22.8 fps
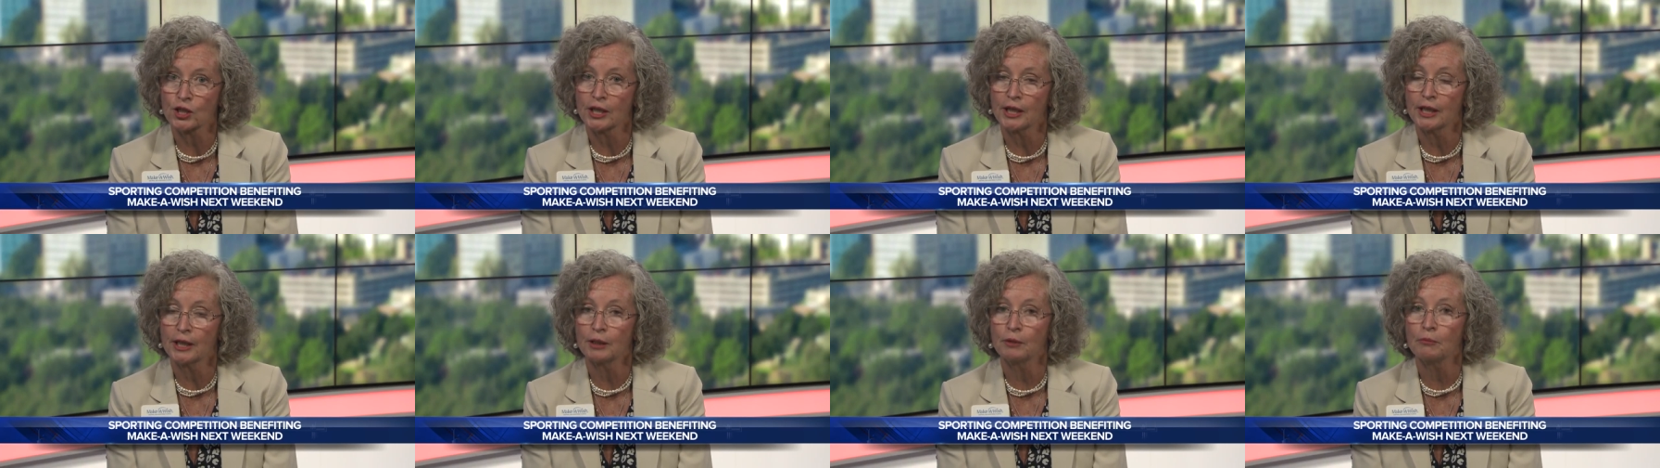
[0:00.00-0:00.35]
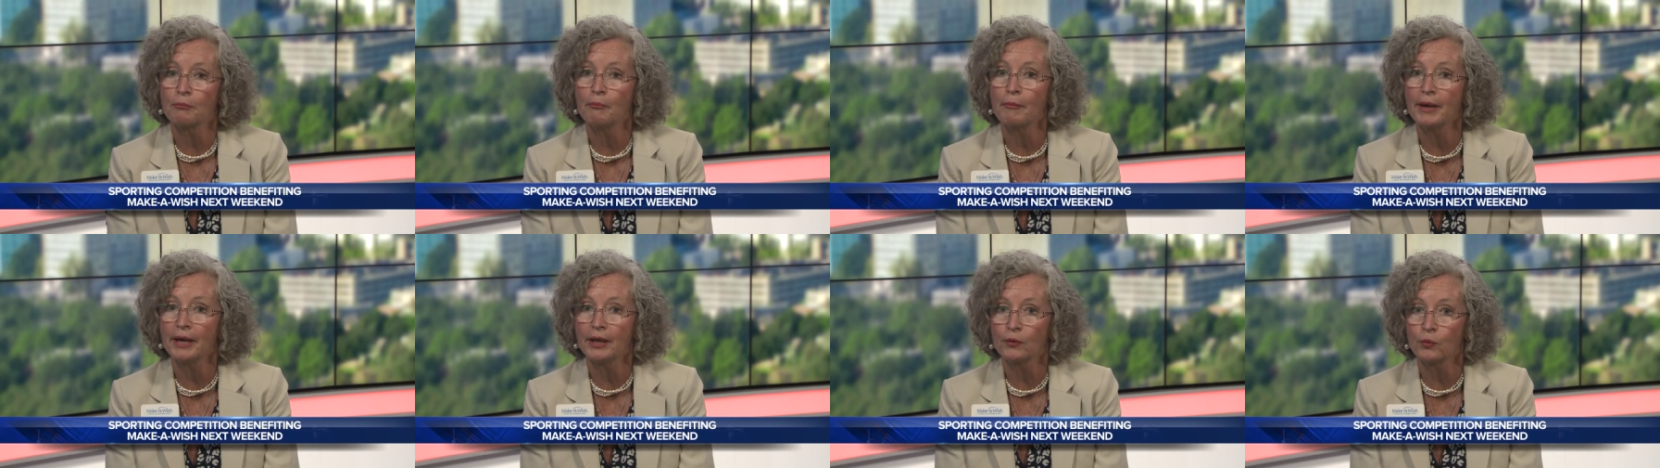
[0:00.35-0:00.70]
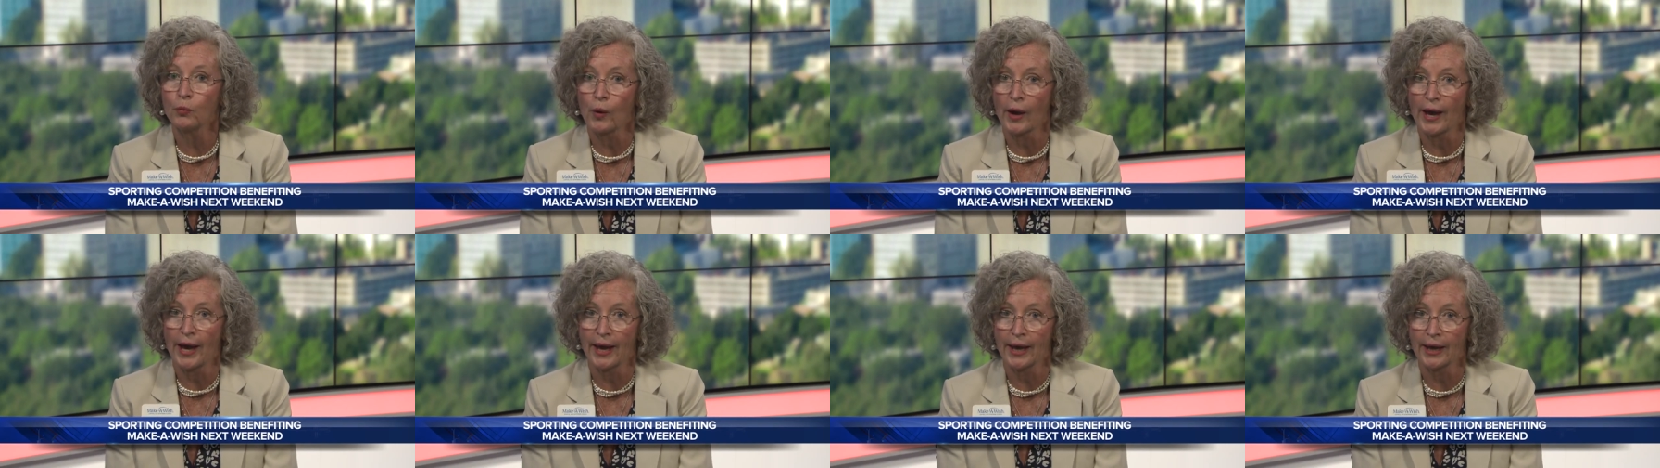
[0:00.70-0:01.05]
in
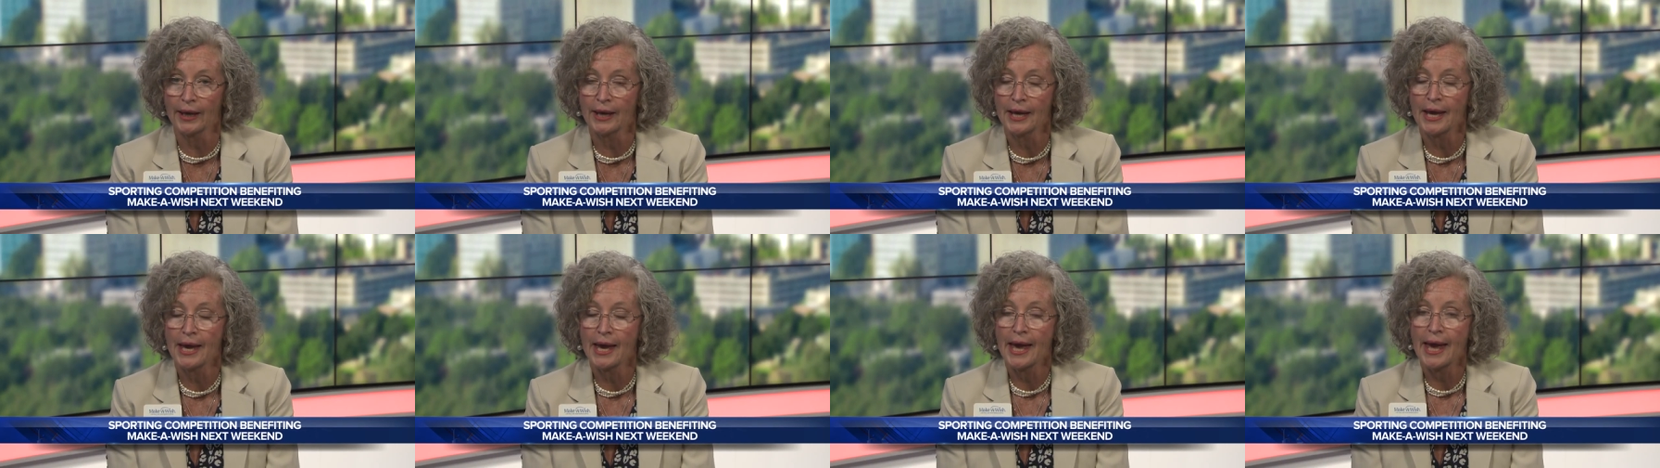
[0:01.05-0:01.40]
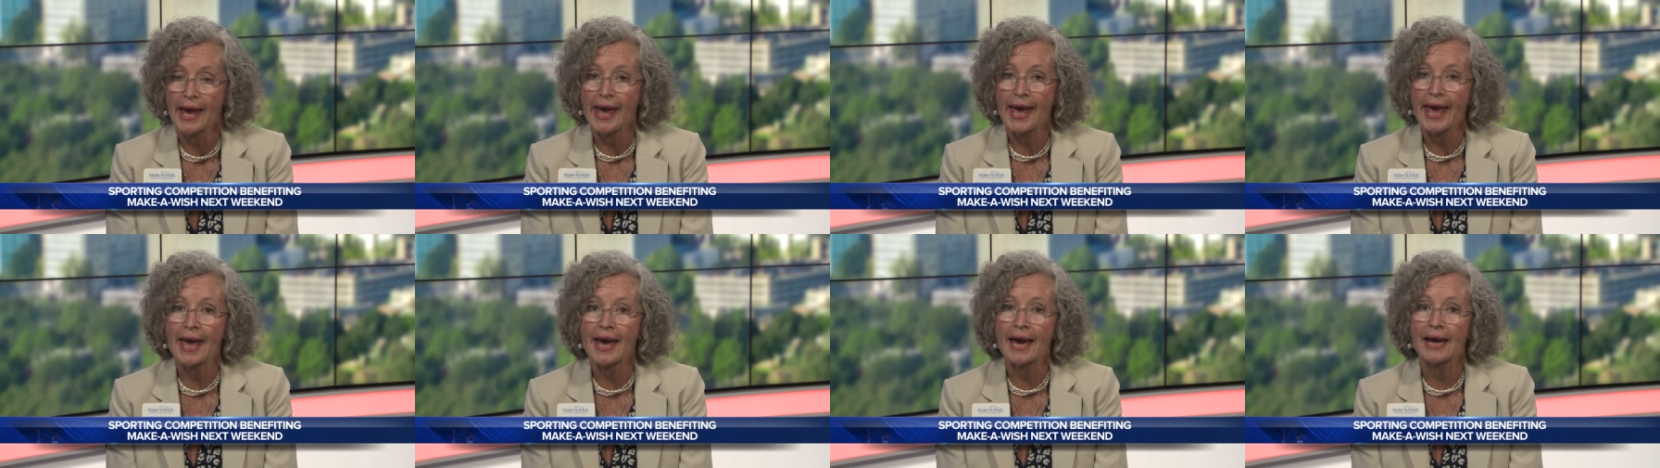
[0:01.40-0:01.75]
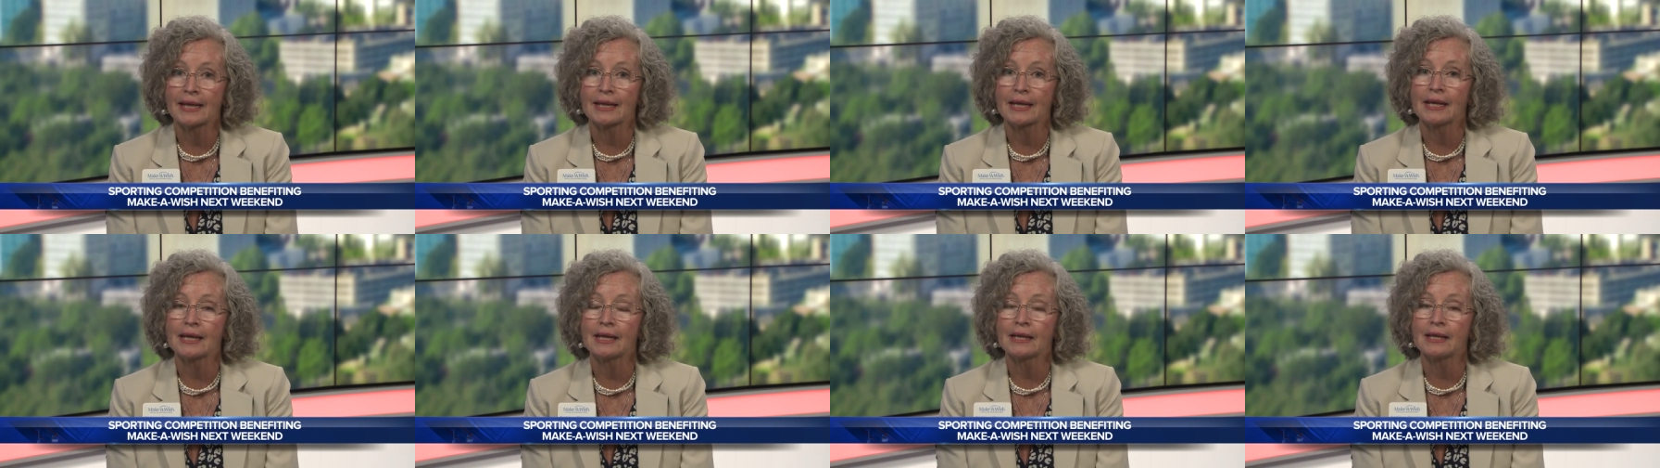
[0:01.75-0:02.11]
Midway,
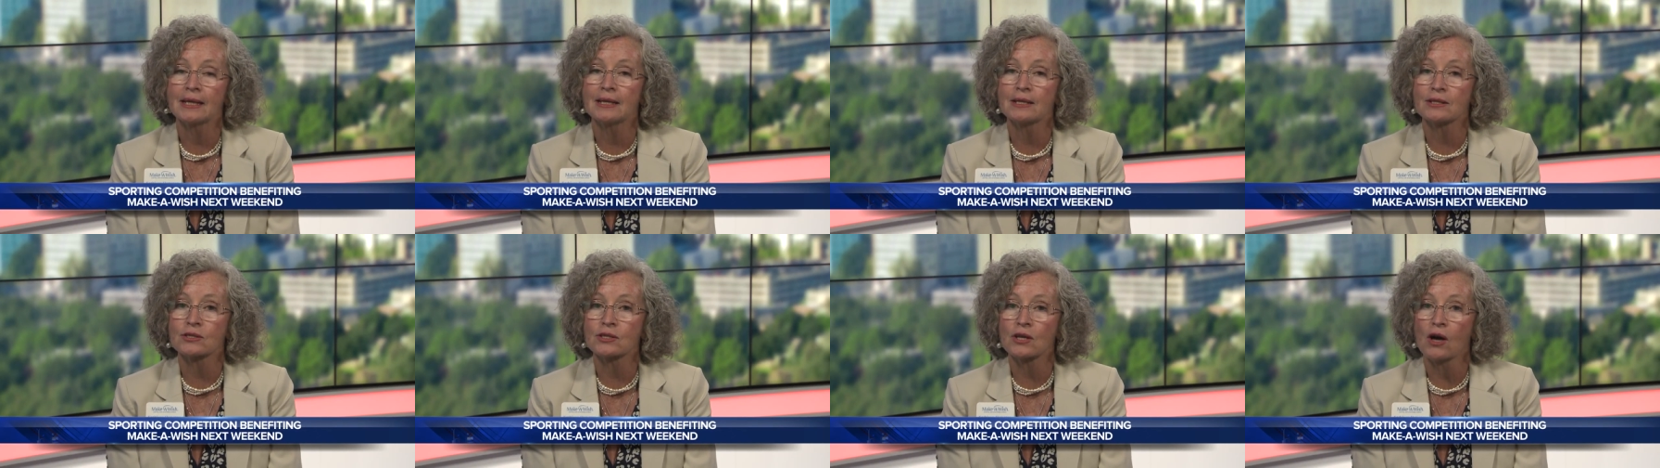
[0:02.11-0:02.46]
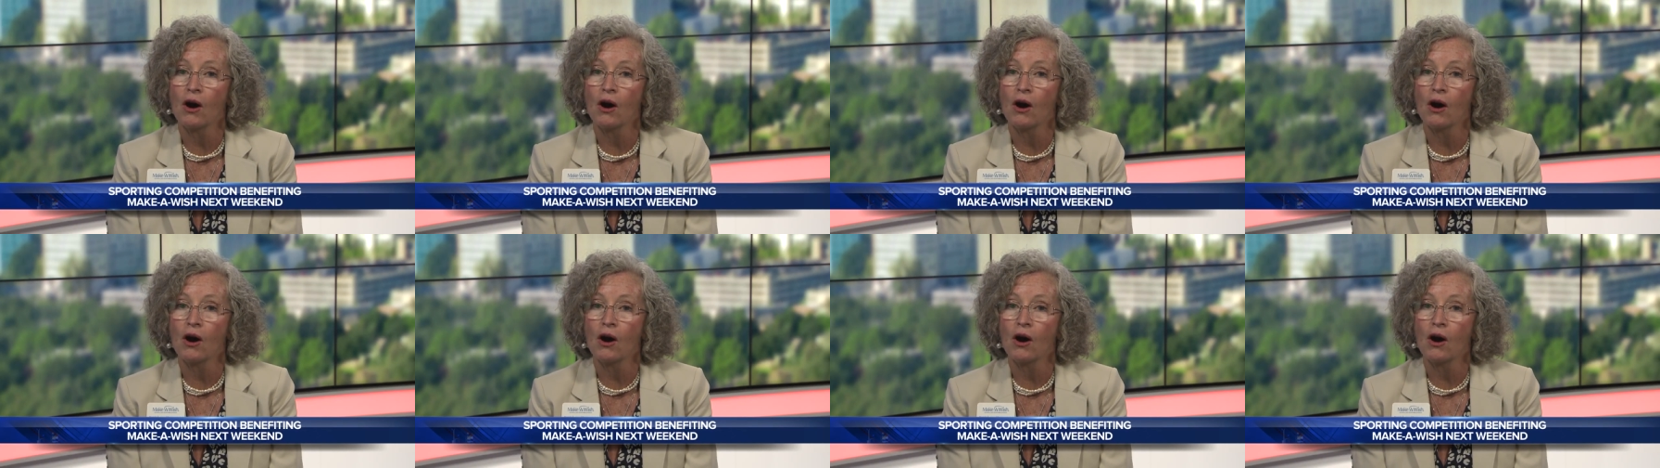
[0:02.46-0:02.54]
and it is